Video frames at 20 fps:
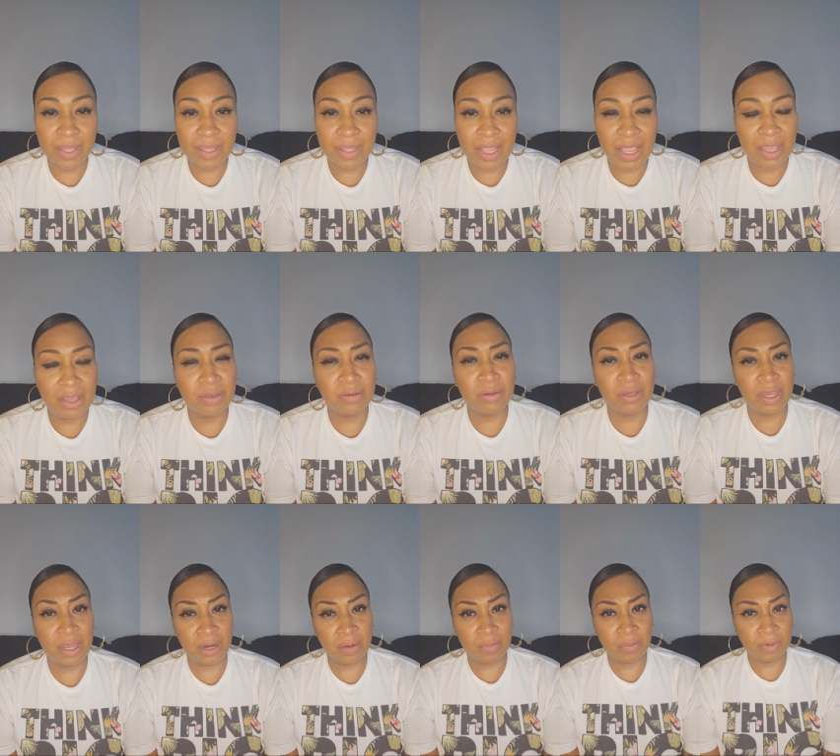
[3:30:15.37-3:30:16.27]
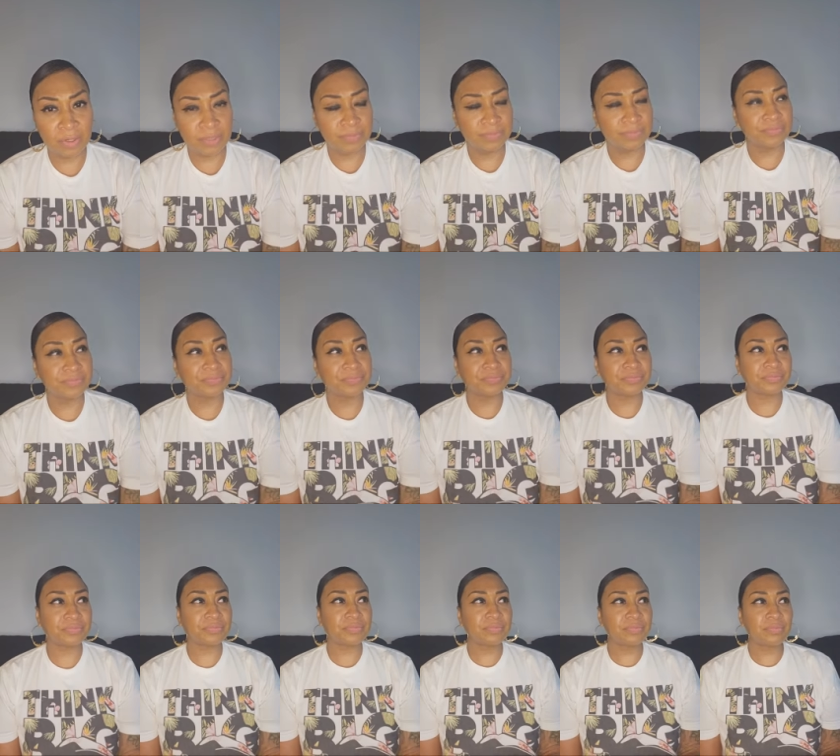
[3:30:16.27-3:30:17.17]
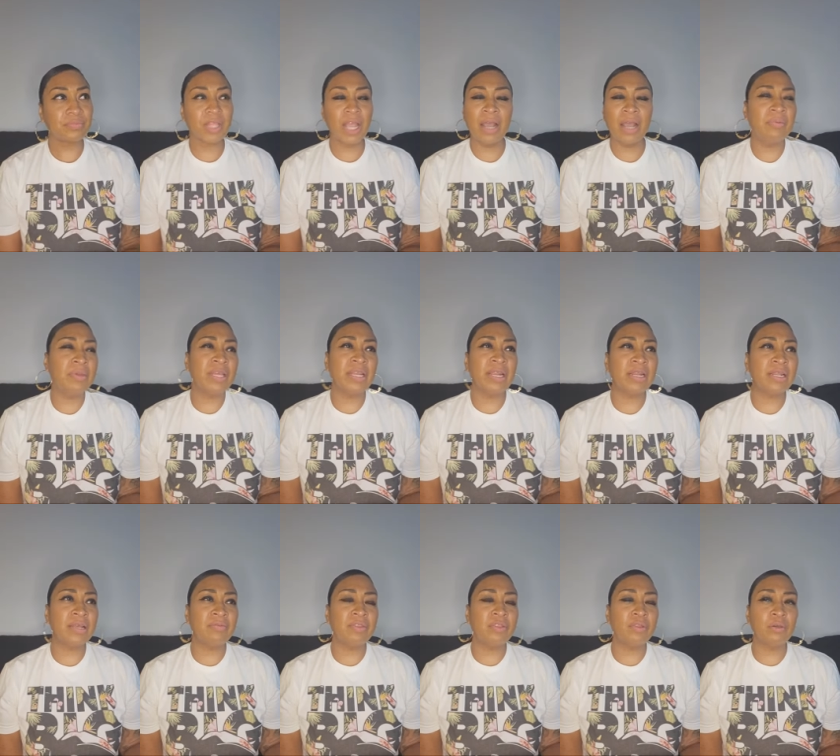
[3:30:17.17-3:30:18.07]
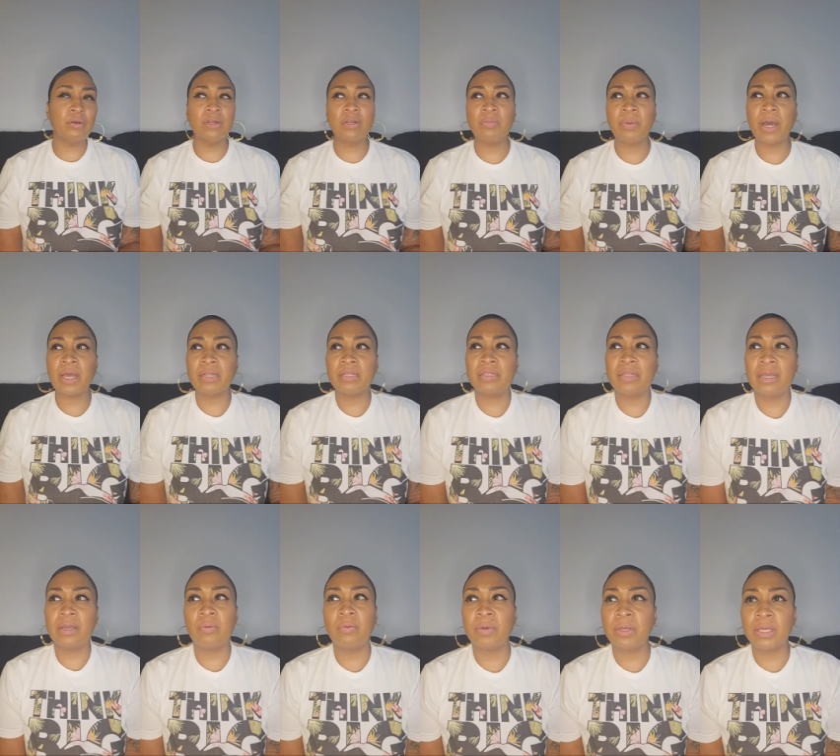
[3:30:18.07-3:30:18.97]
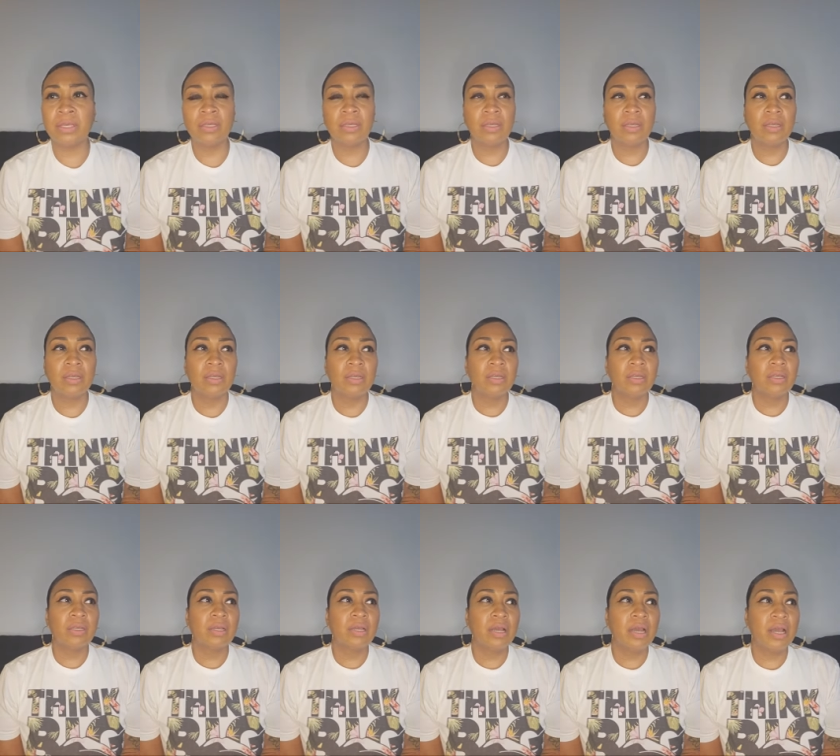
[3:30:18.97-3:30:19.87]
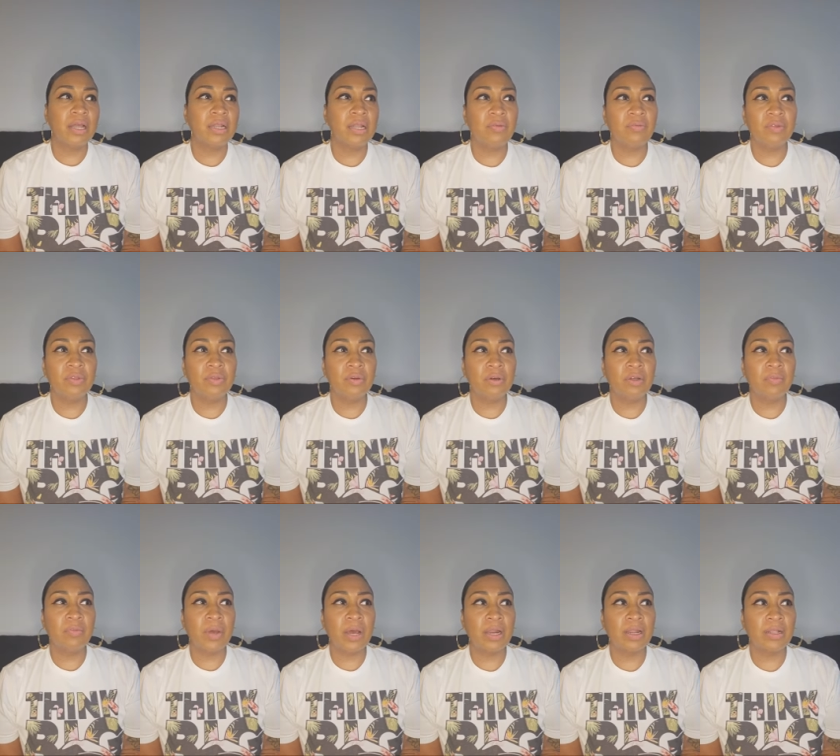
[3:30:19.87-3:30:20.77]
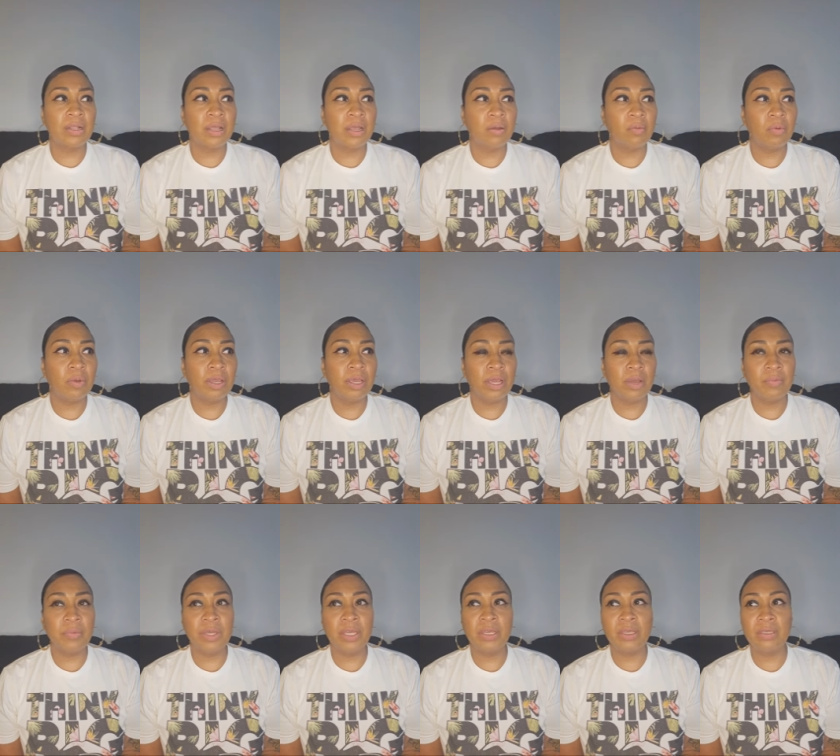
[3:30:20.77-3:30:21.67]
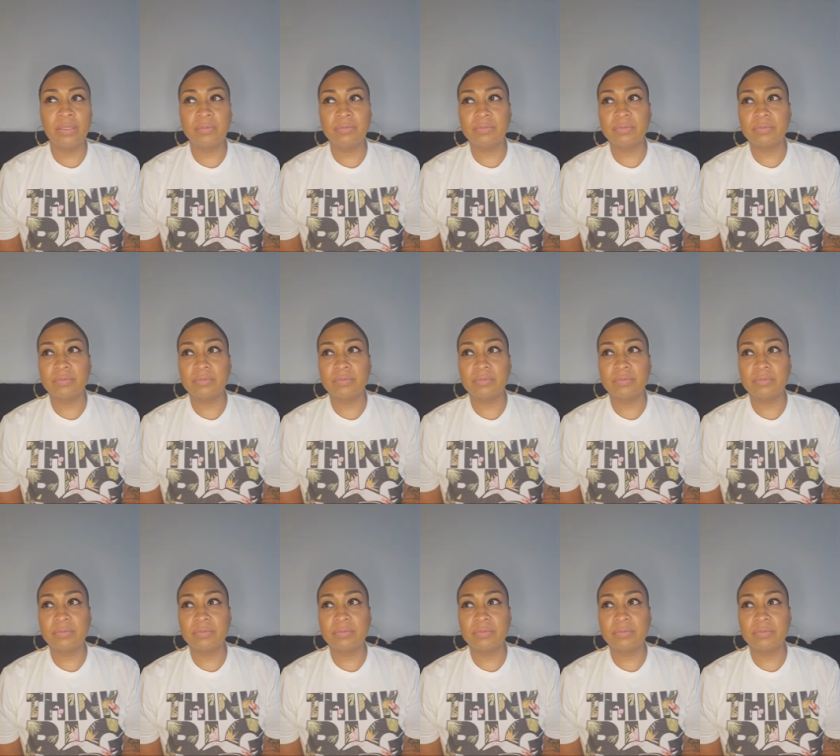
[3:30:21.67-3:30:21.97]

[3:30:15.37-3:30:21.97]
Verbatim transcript: Thank you, Cameron. I mean, I never thought about it that way. I never thought about it that way. I mean,